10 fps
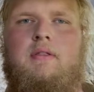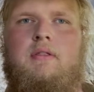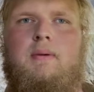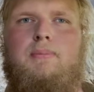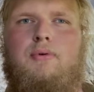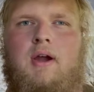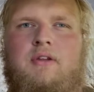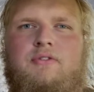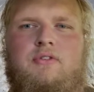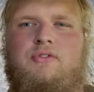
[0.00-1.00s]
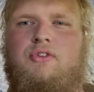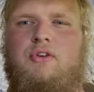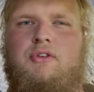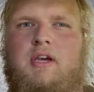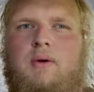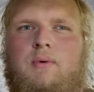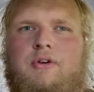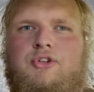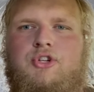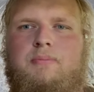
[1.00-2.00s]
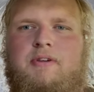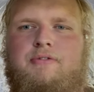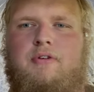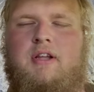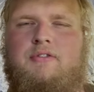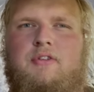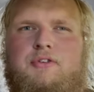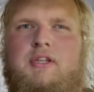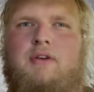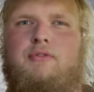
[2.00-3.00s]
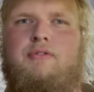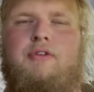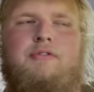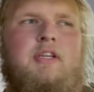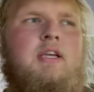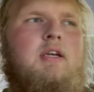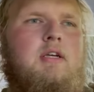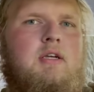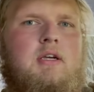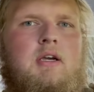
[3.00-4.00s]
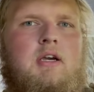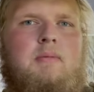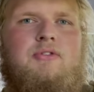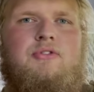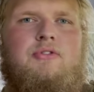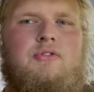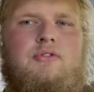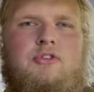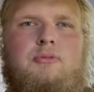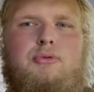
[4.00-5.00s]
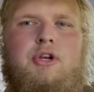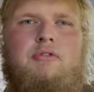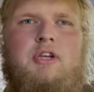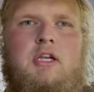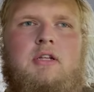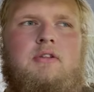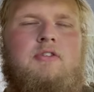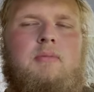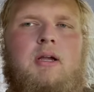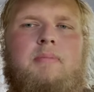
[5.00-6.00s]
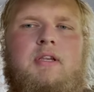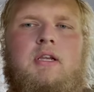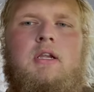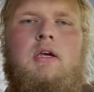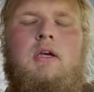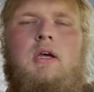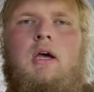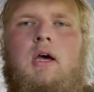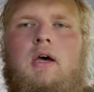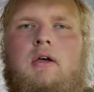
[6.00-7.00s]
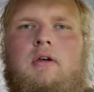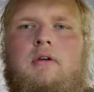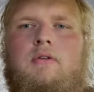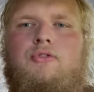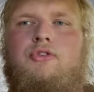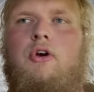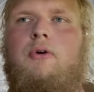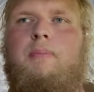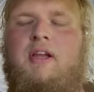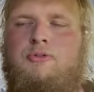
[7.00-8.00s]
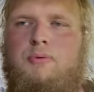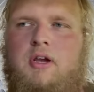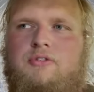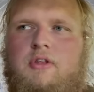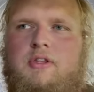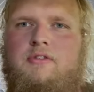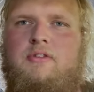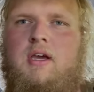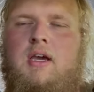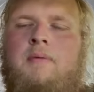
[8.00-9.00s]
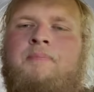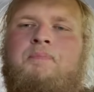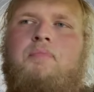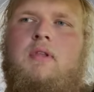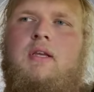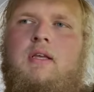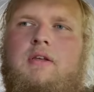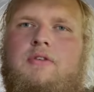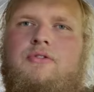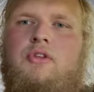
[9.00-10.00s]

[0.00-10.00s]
the price is still not where it should be for an XLT F-150. It's still pretty ridiculous, in my opinion. So base price on this guy is